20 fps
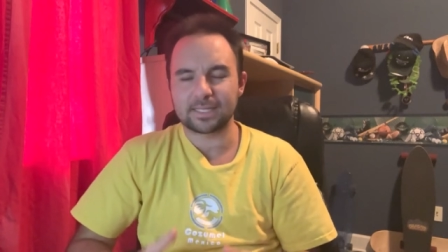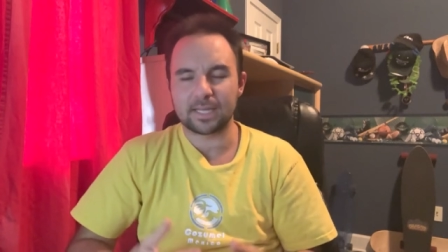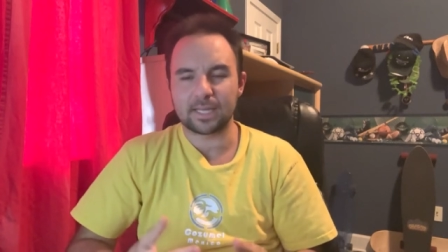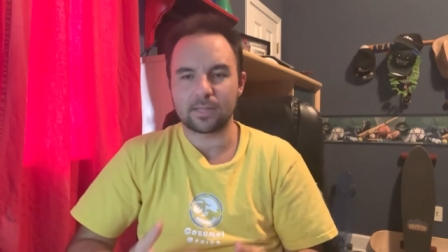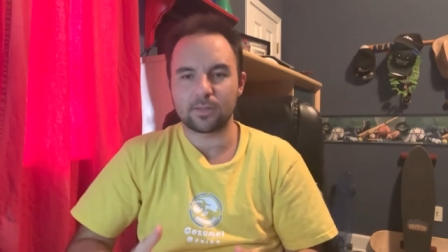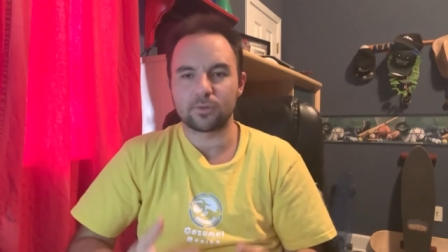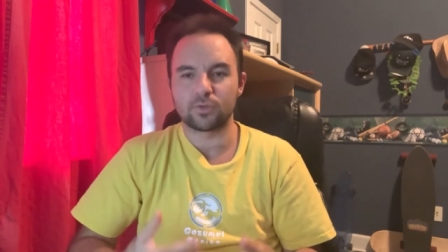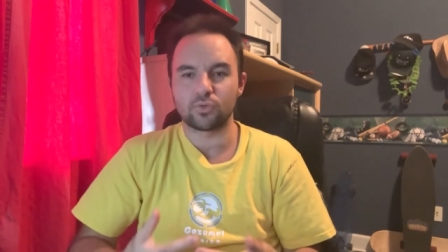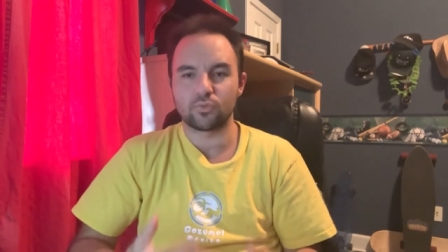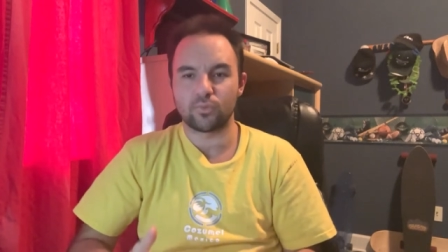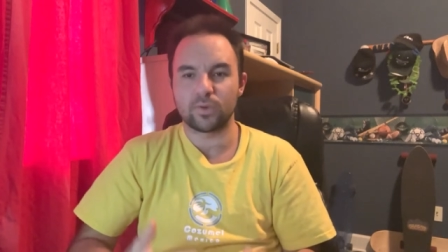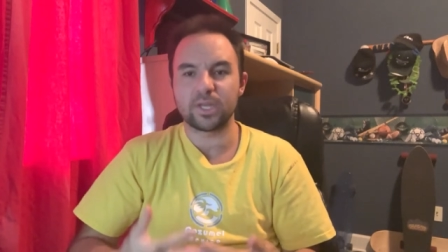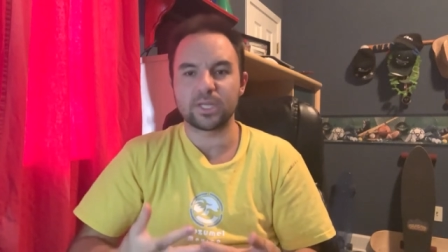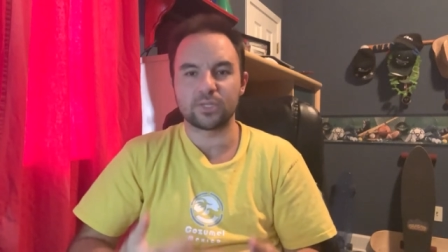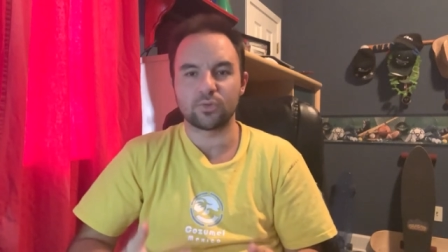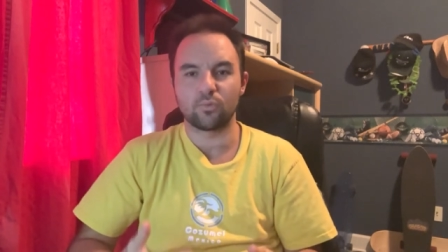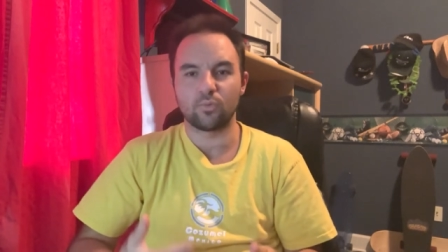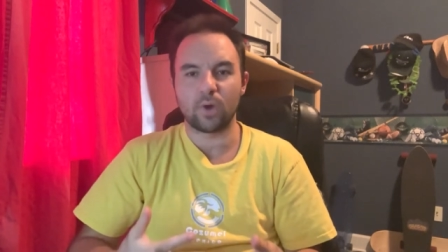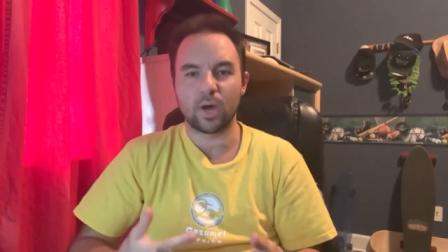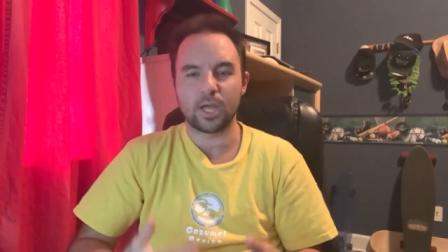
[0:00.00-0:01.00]
Like, there's a
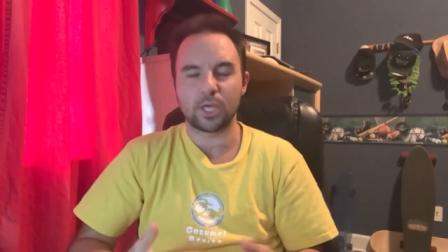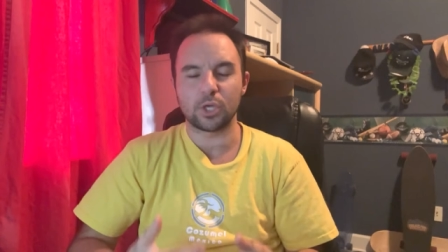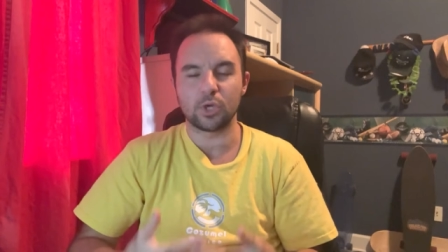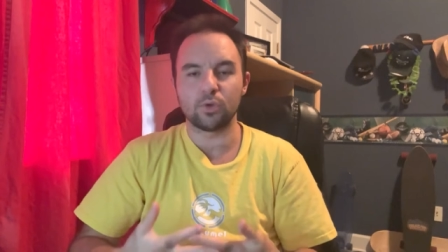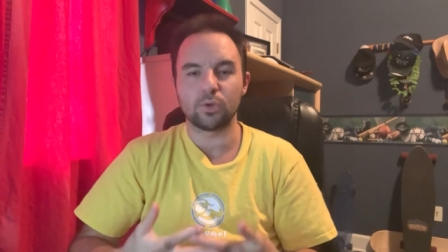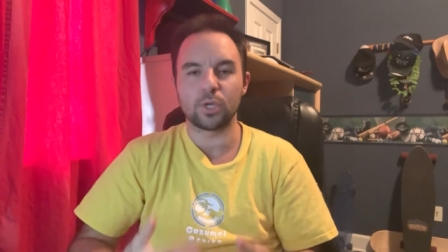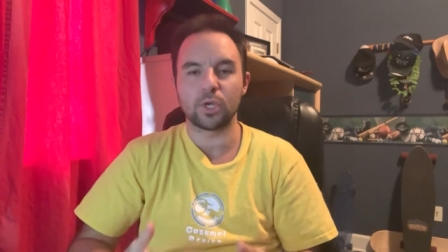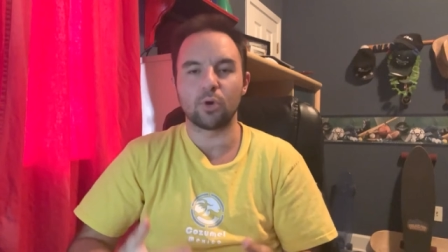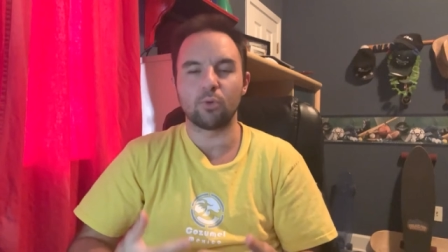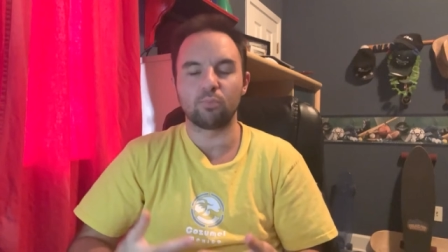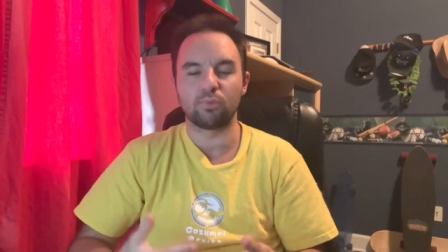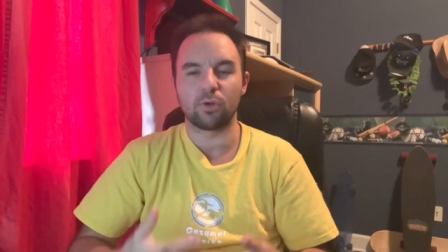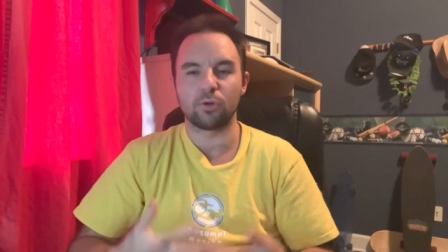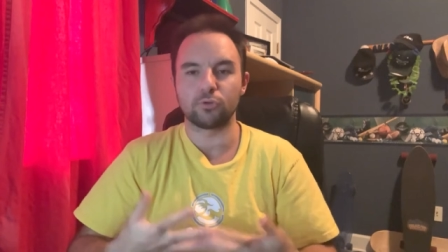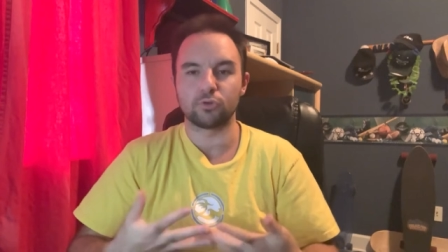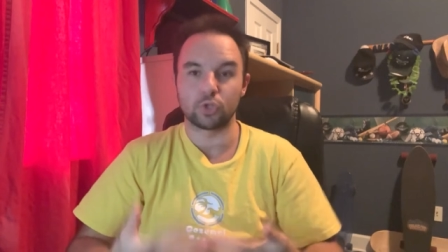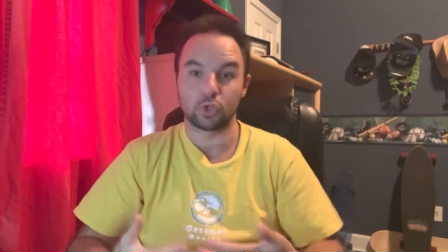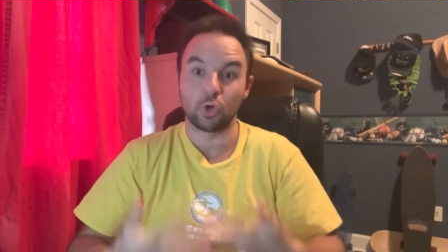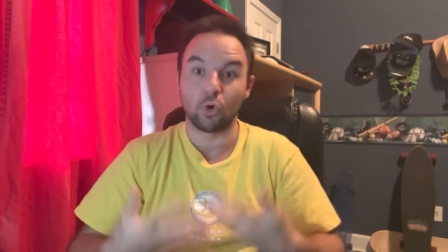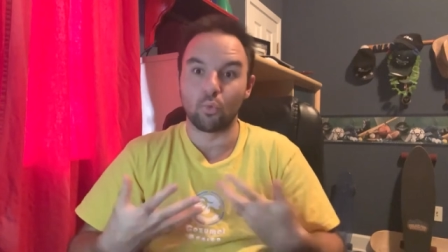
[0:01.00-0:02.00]
reason why Yu-Gi-Oh
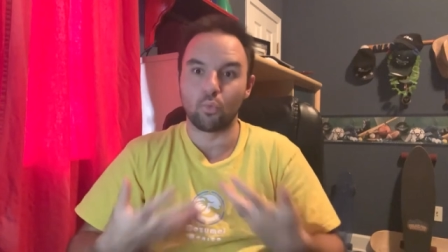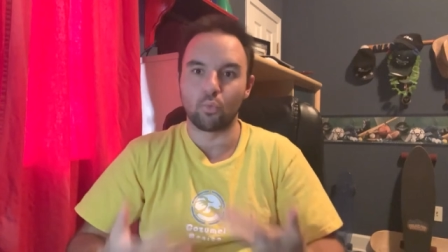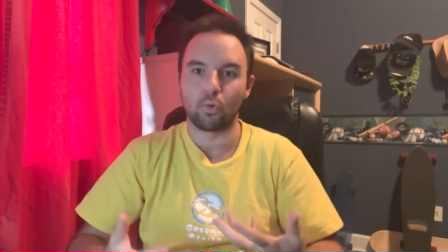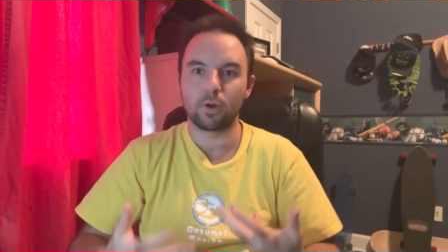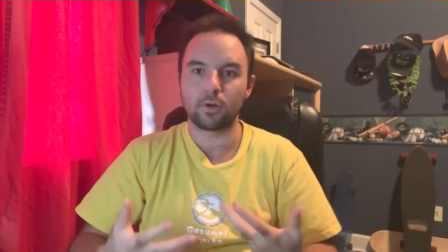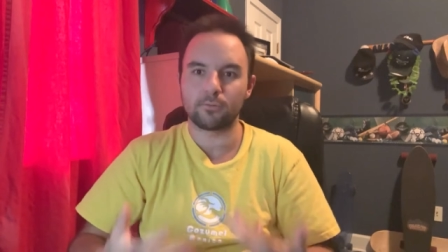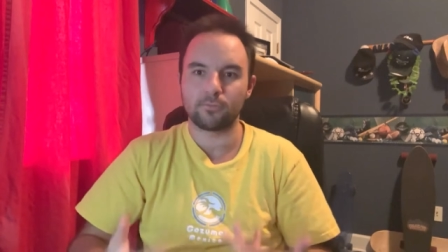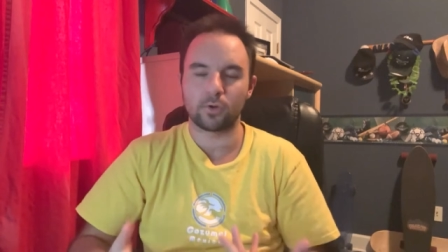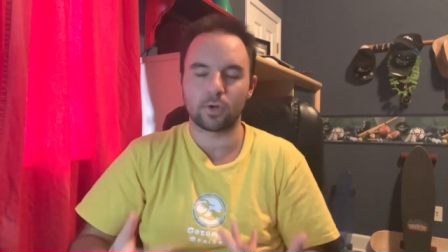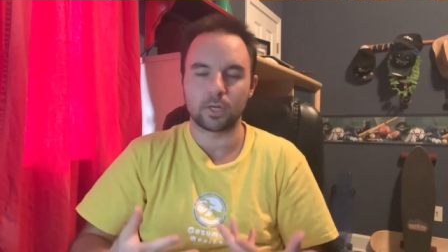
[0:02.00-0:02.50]
players don't work for